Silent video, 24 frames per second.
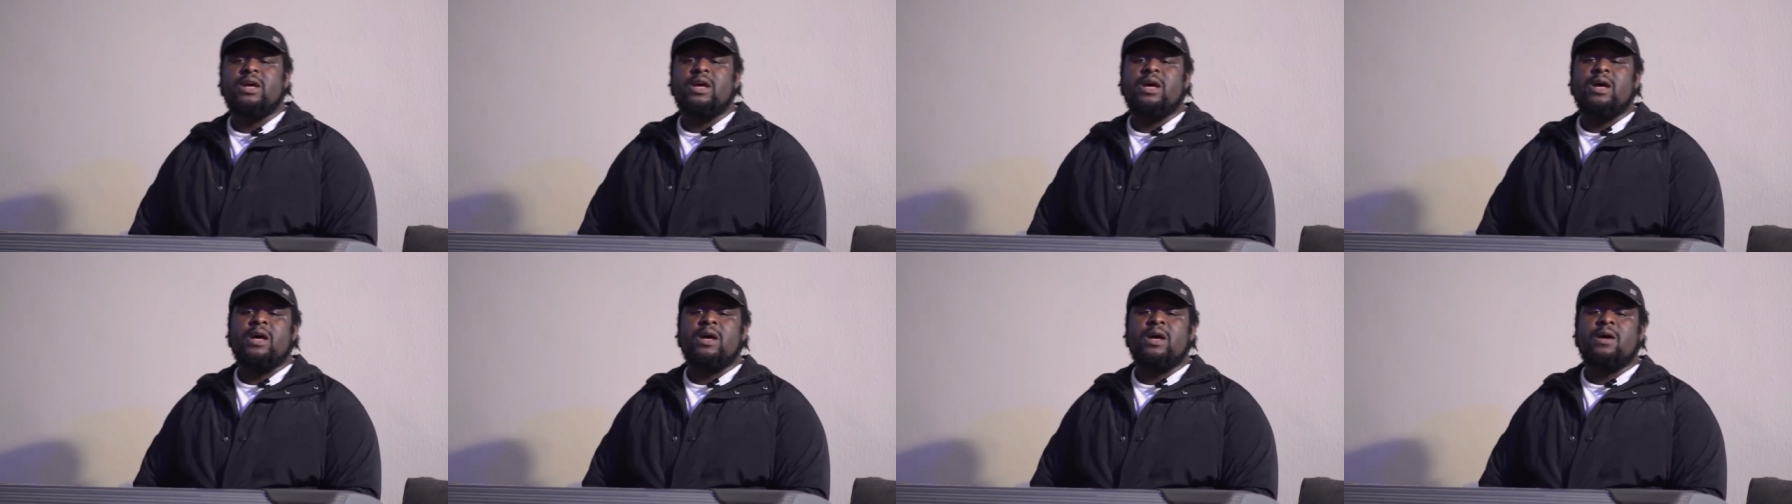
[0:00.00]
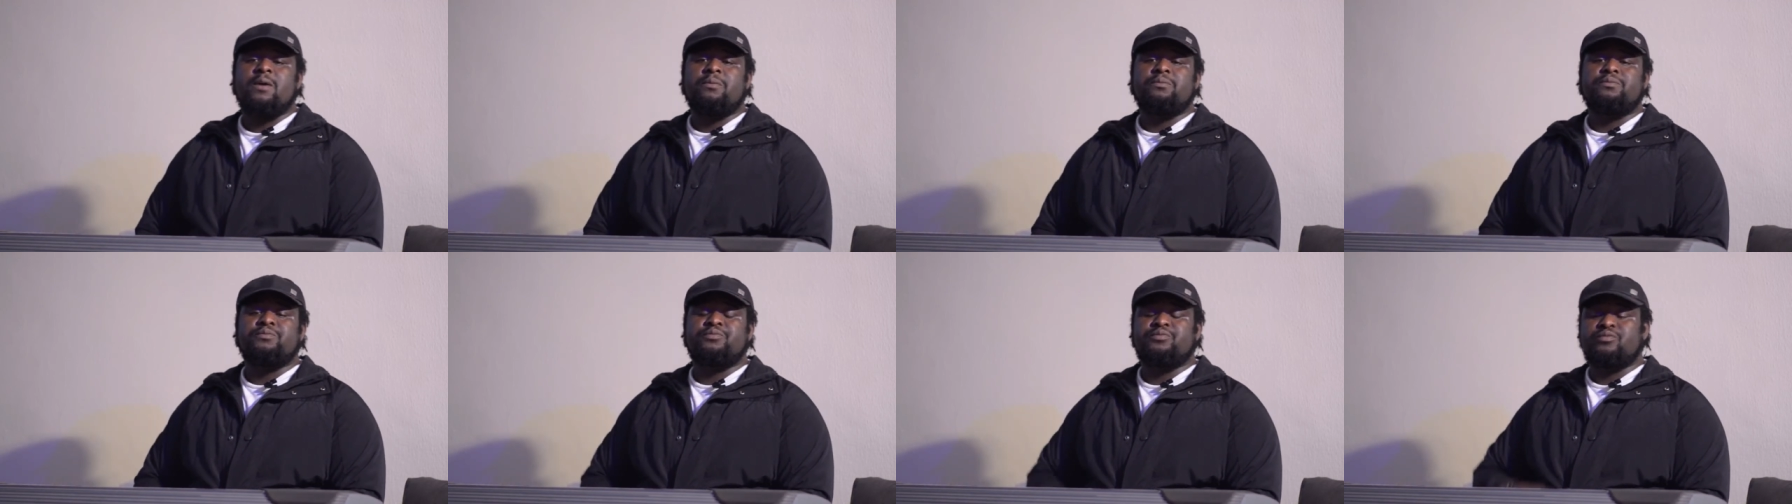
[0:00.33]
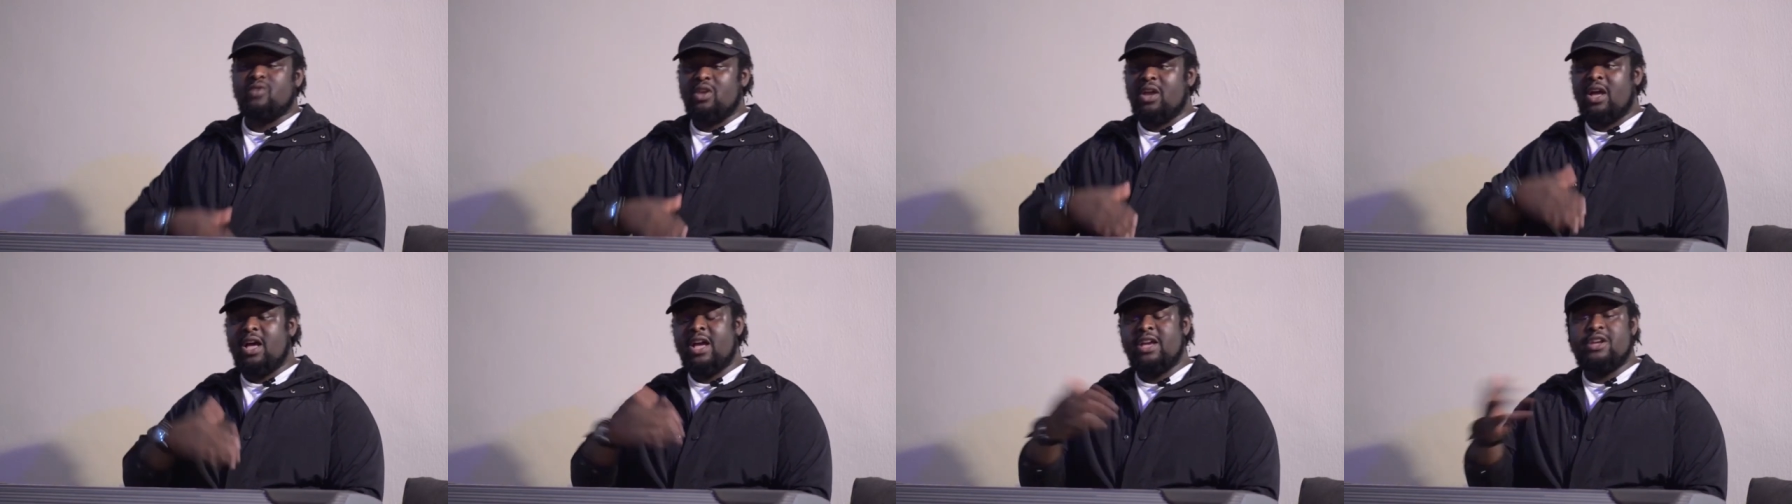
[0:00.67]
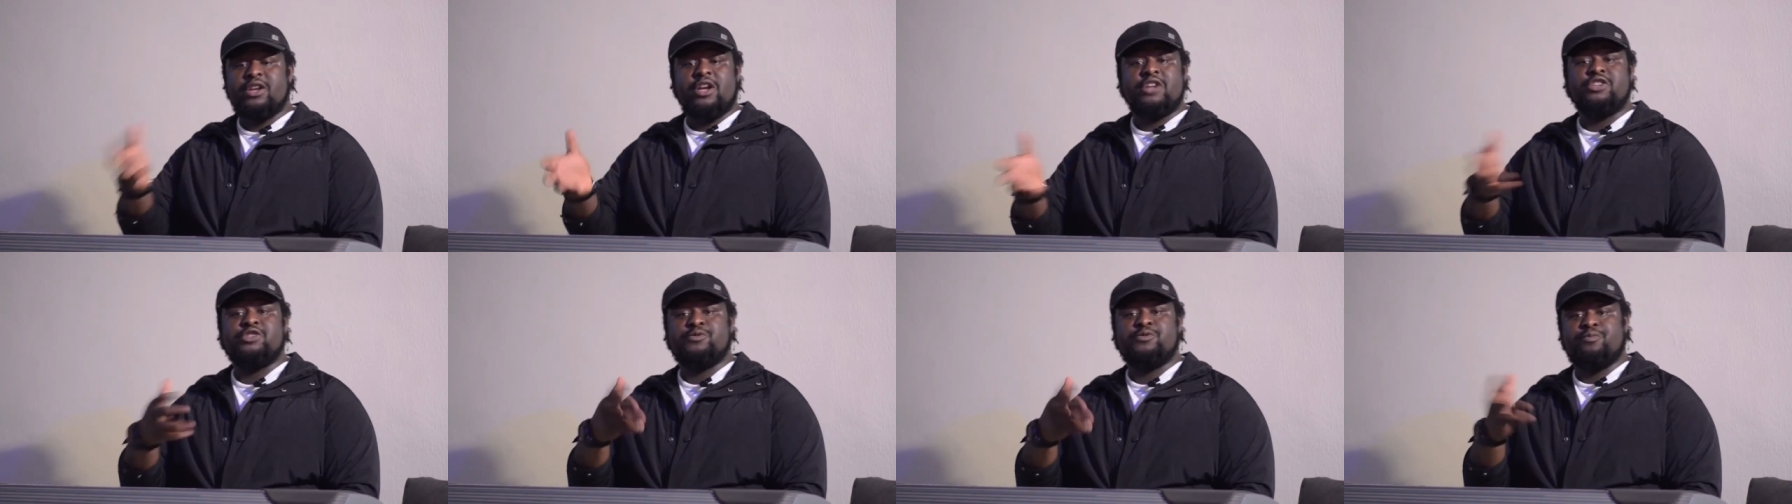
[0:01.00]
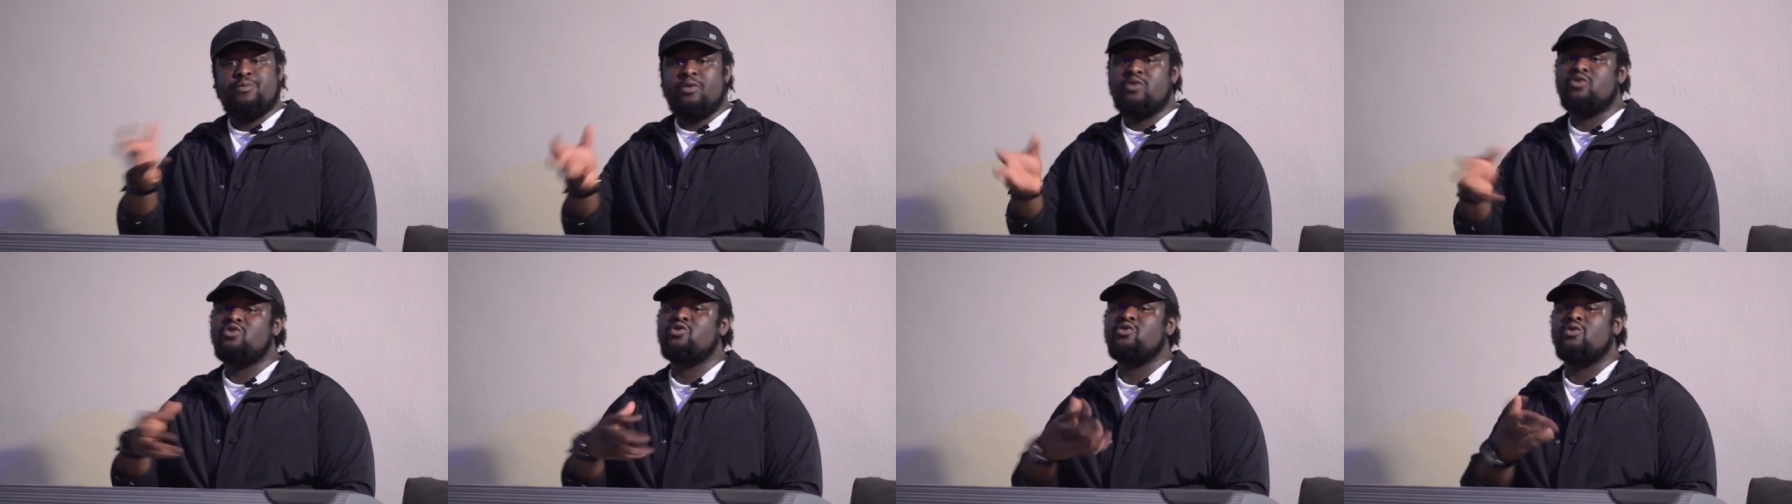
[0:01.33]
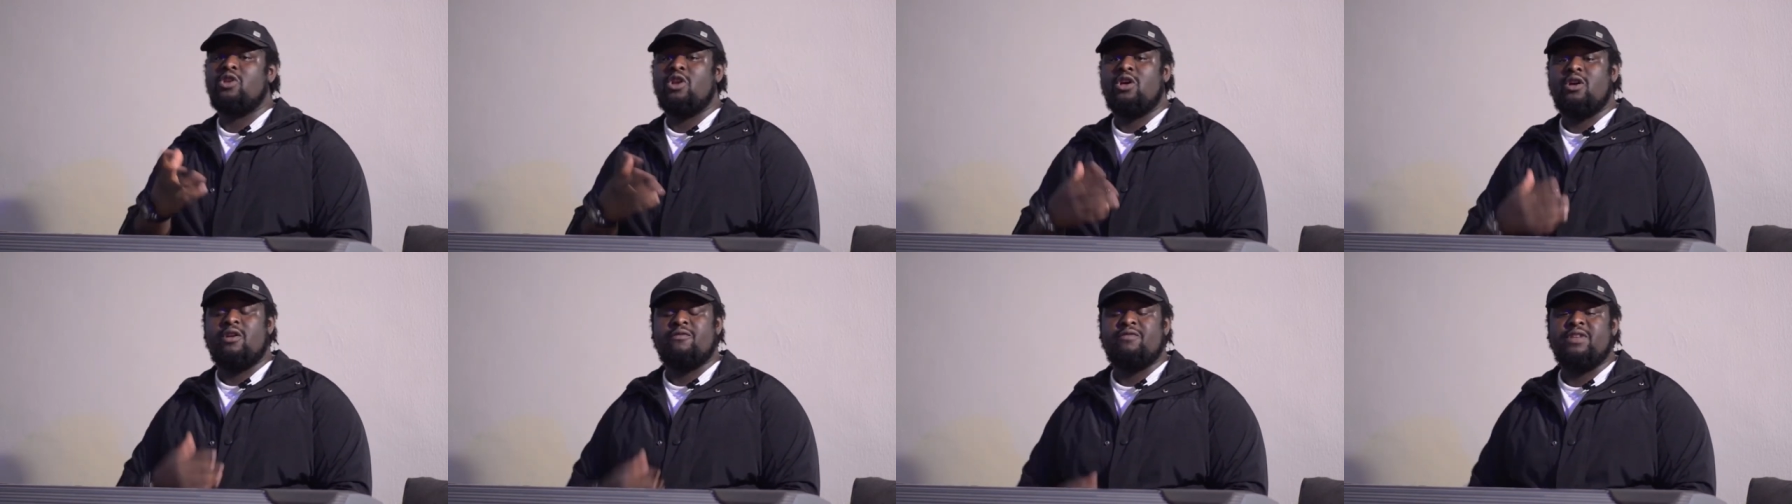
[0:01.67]
I spoke to a
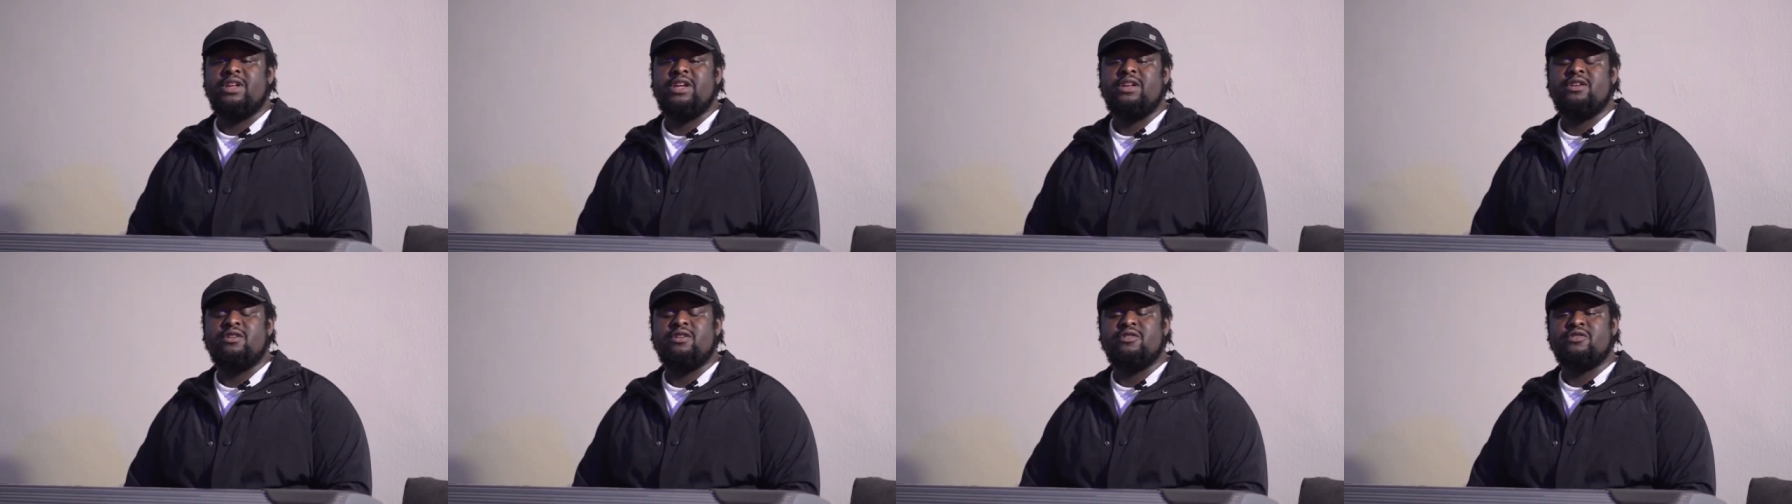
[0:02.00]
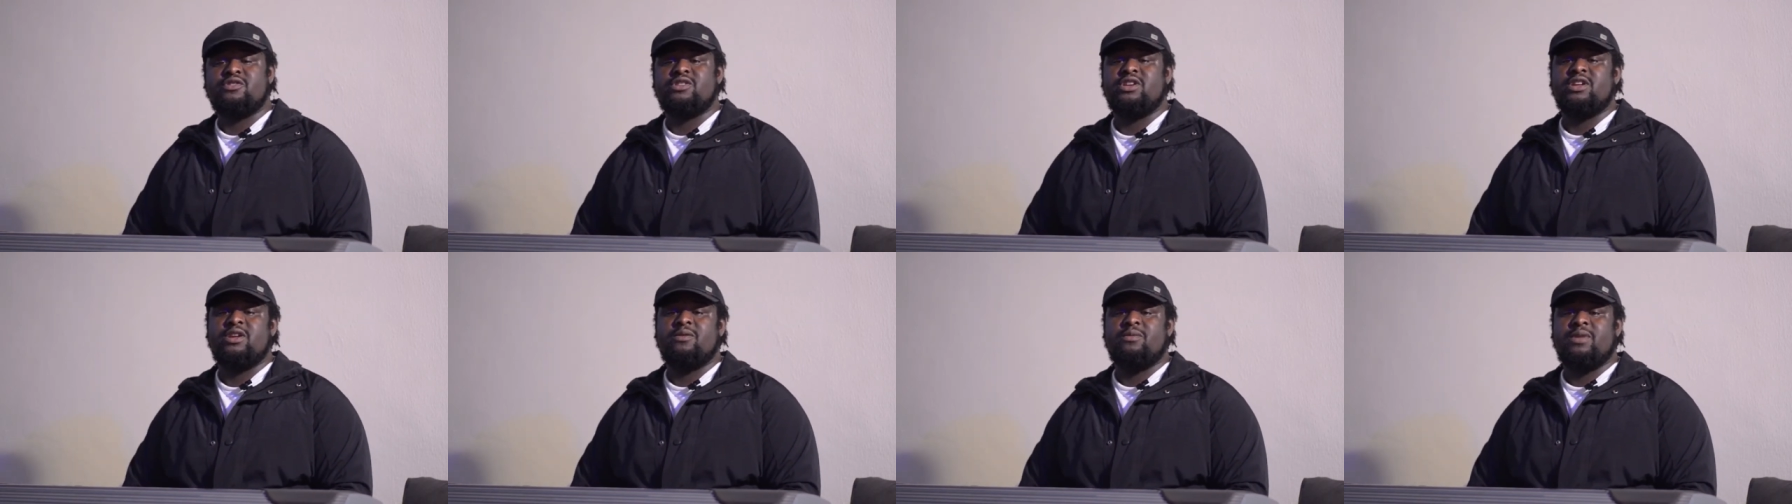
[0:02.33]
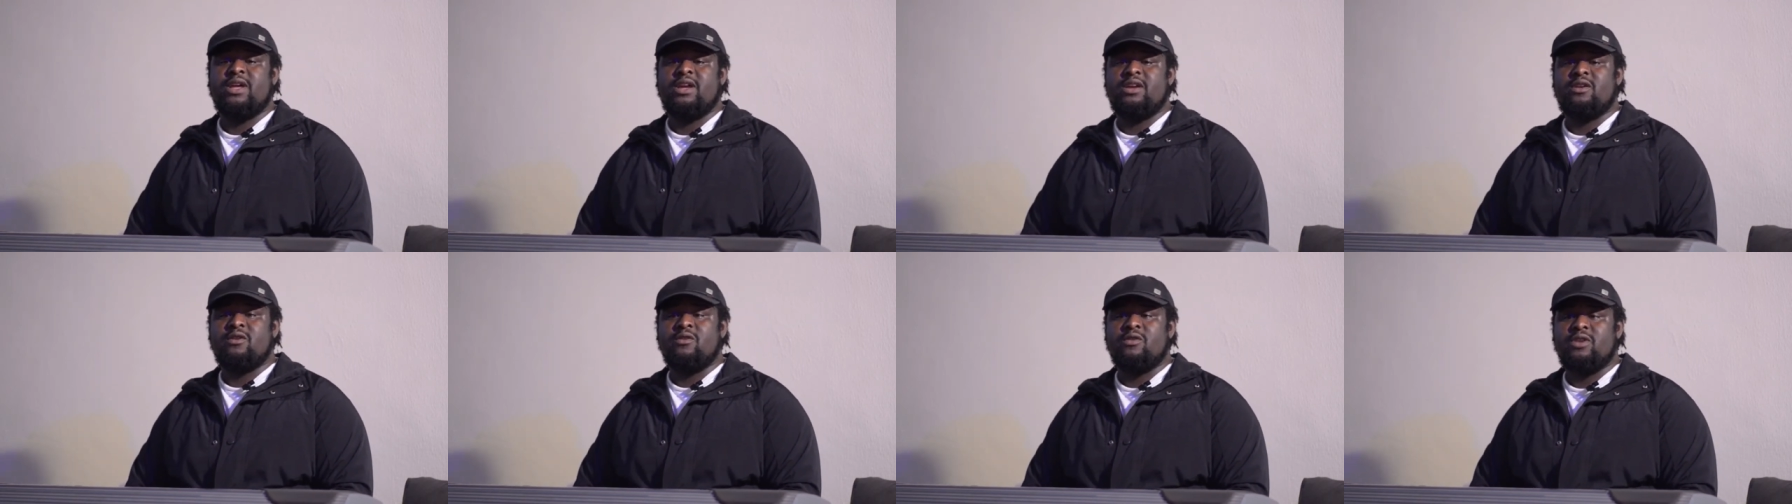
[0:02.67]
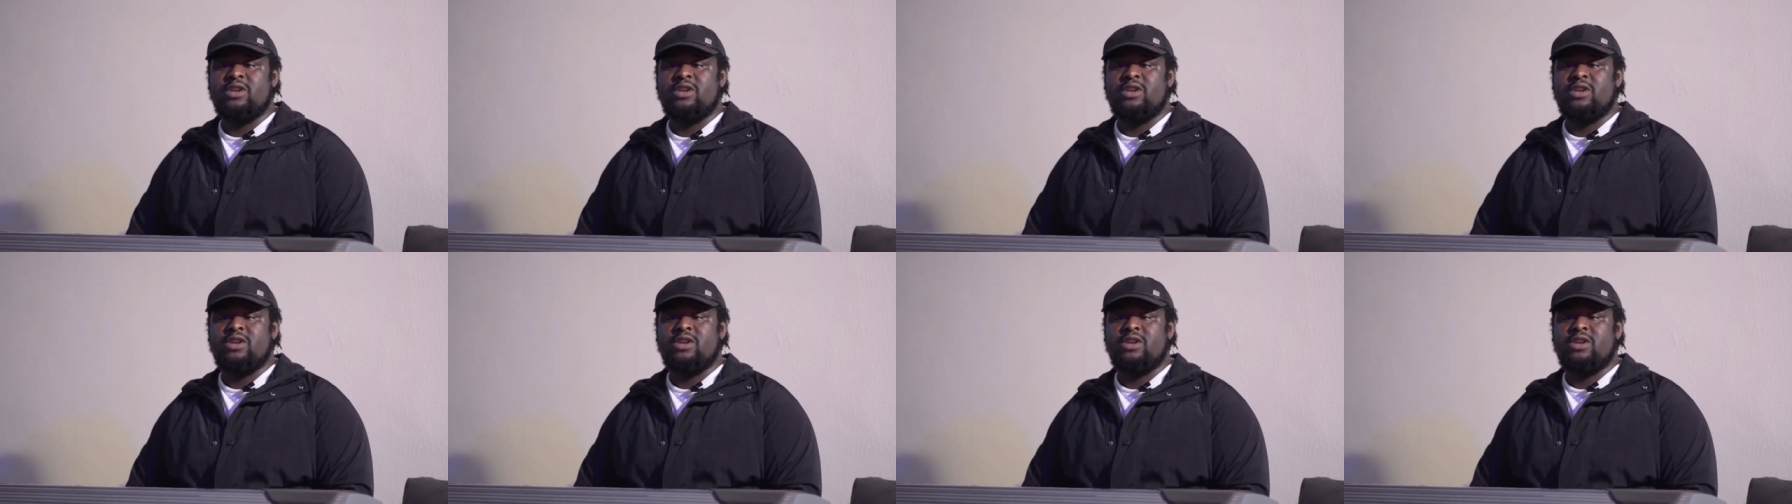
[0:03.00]
lot of leaders and I'm like,